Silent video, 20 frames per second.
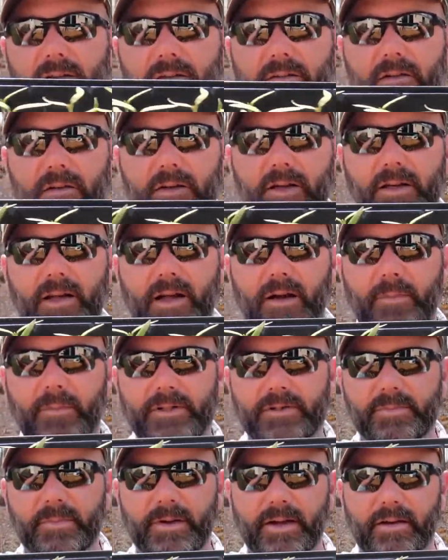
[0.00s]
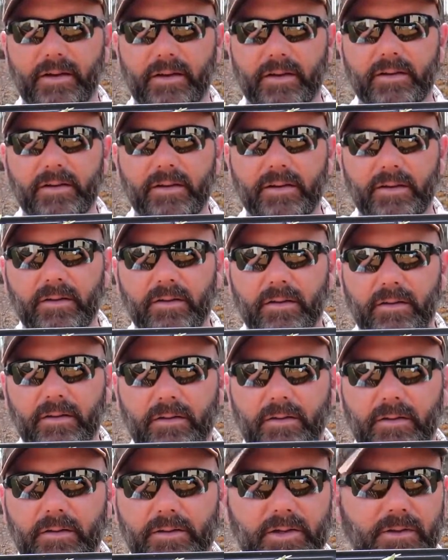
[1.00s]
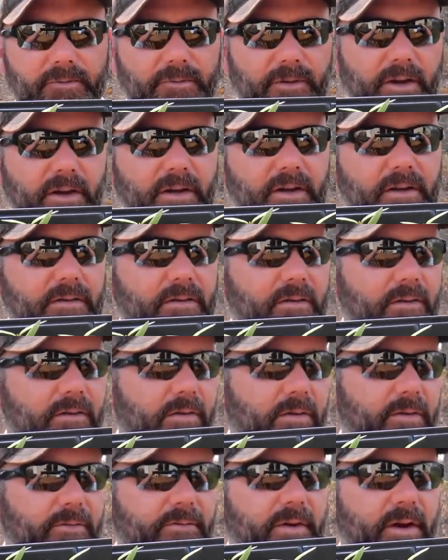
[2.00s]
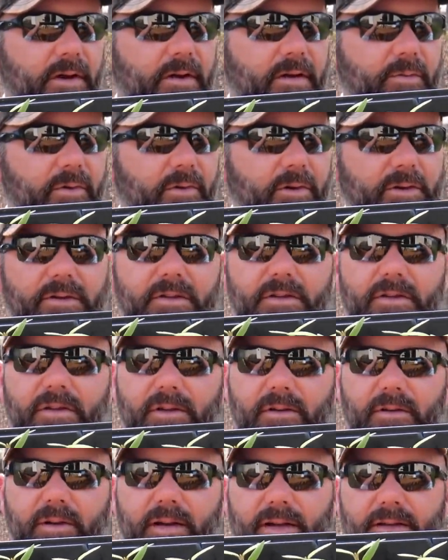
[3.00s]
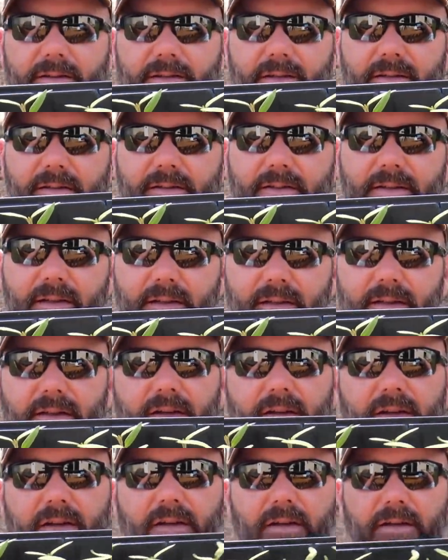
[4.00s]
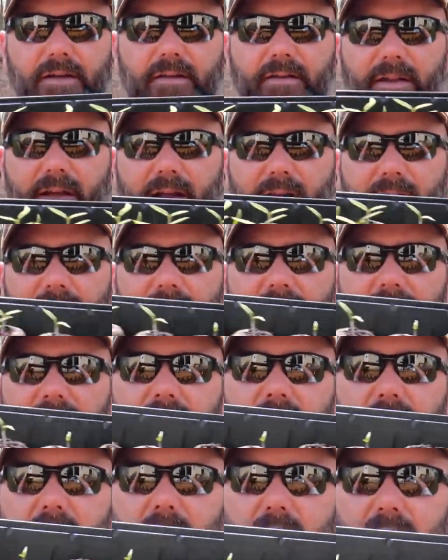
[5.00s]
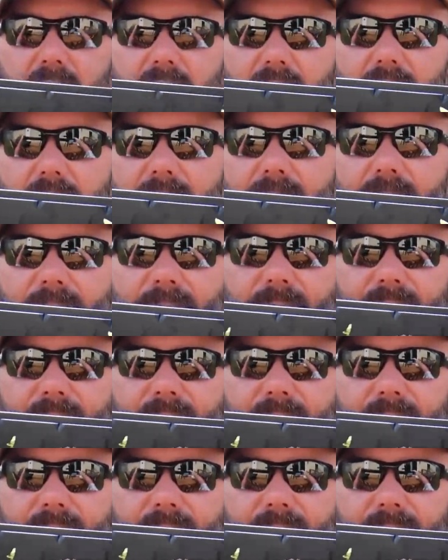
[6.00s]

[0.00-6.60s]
Look at how much better the Jiffy or Ferrymore So Easies did than the regular.